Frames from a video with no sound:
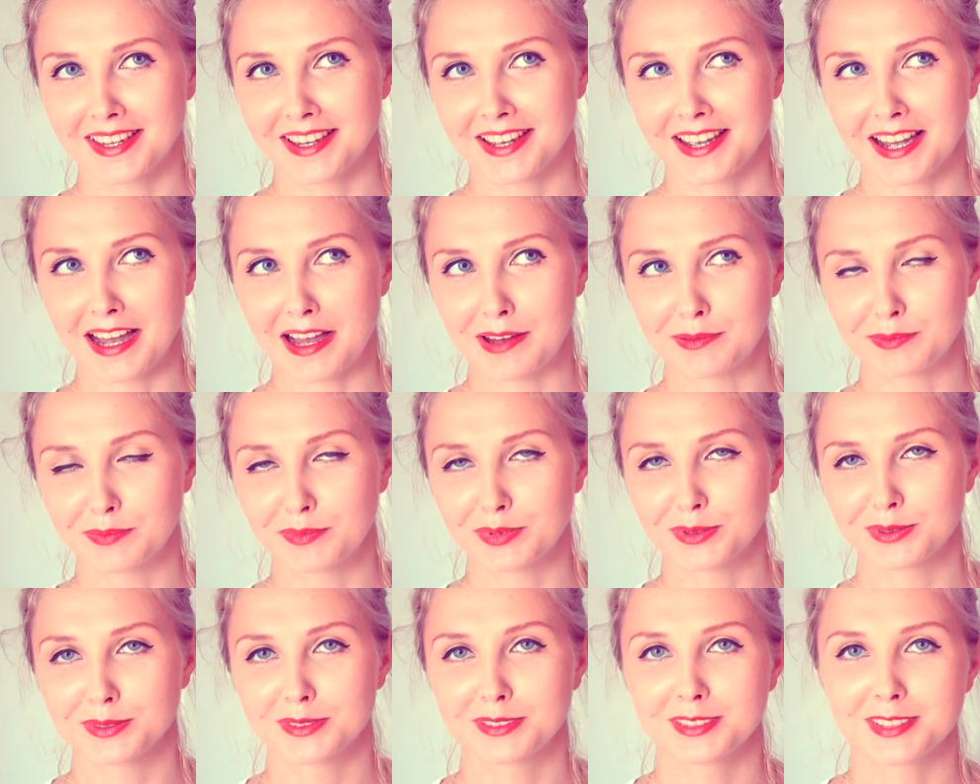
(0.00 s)

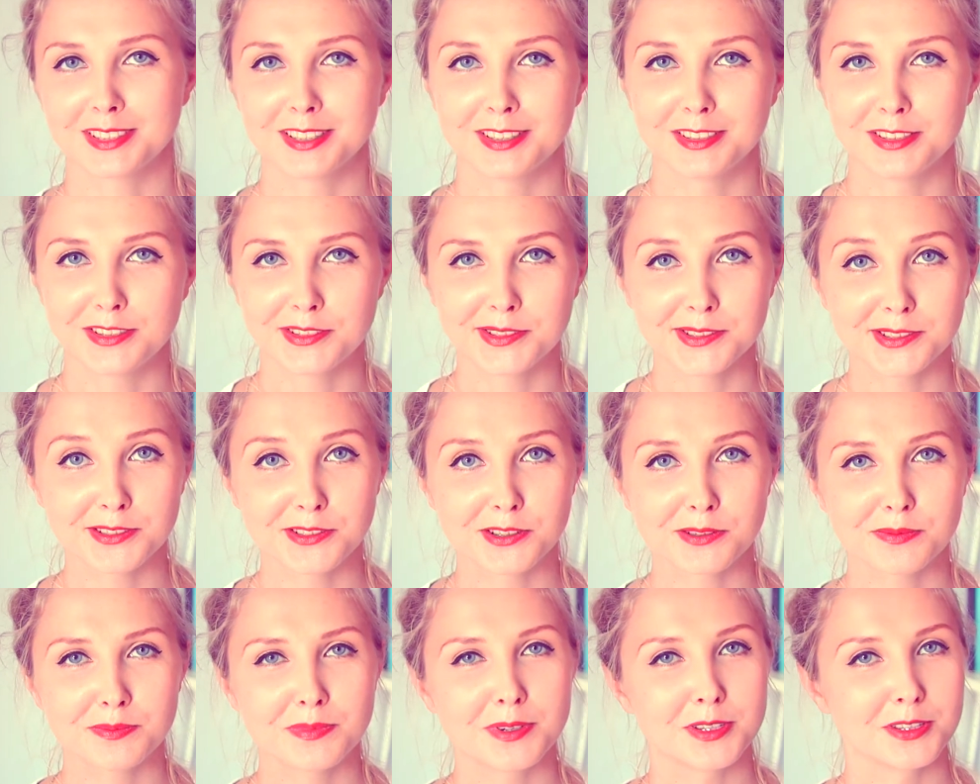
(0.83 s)
campus in
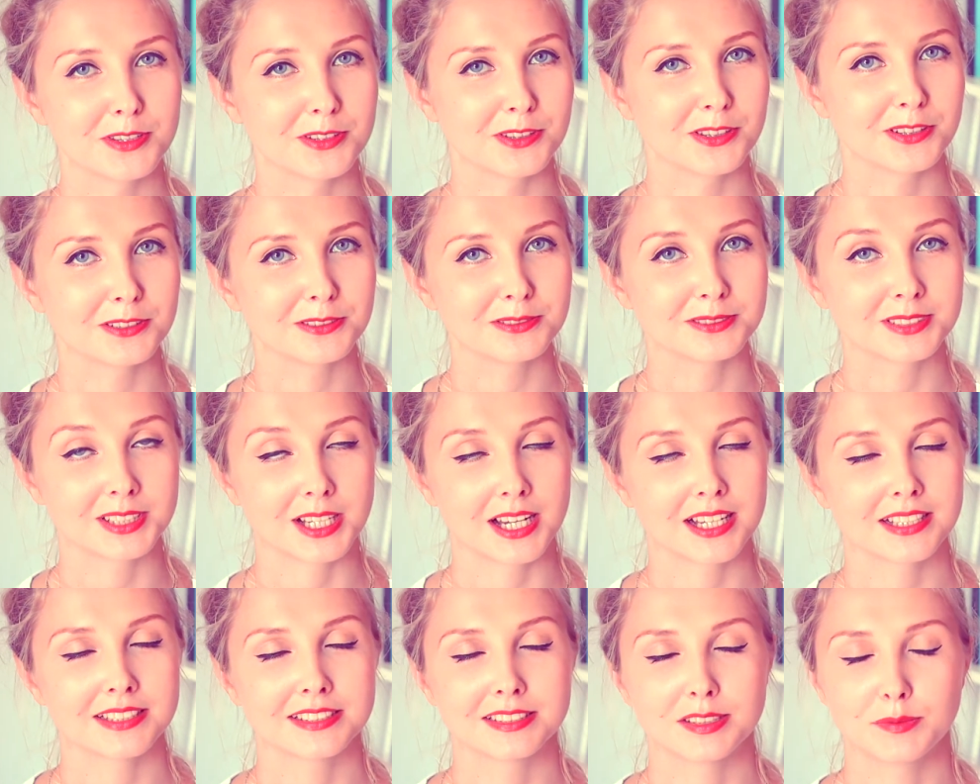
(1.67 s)
Europe, you know
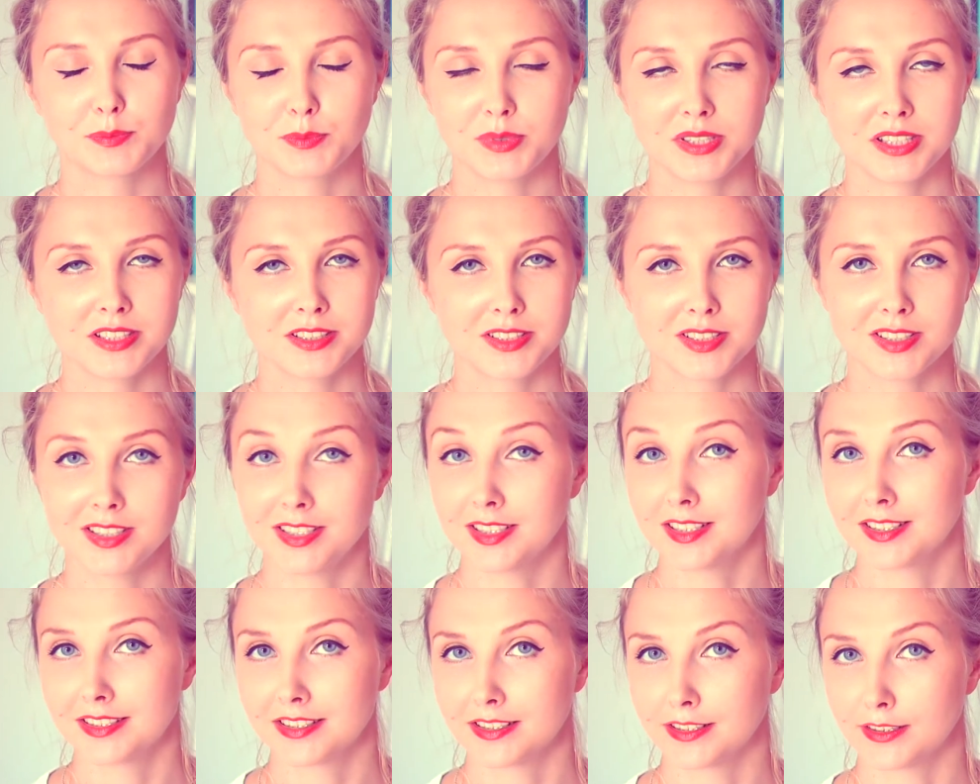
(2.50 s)
that the beer
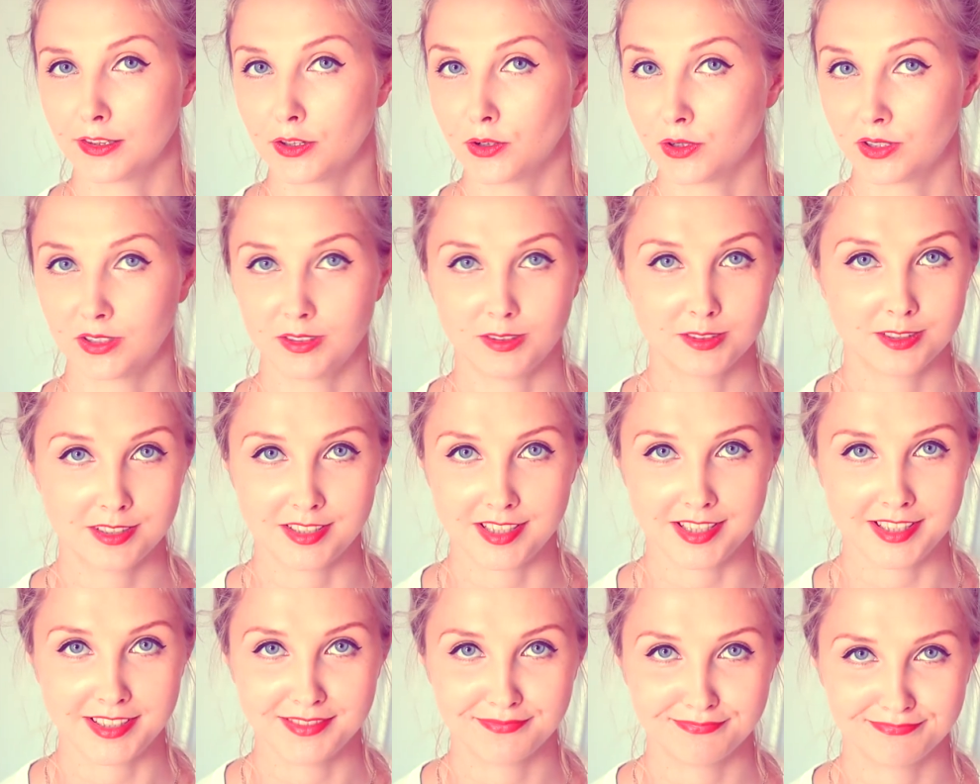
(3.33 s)
is the local
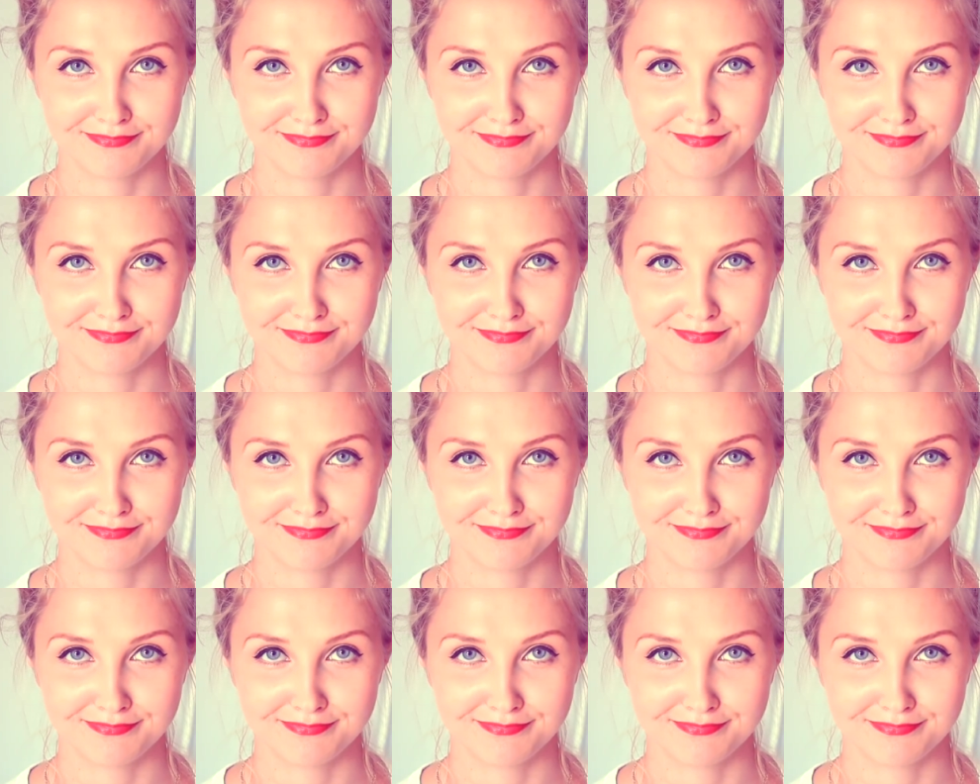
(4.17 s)
tea.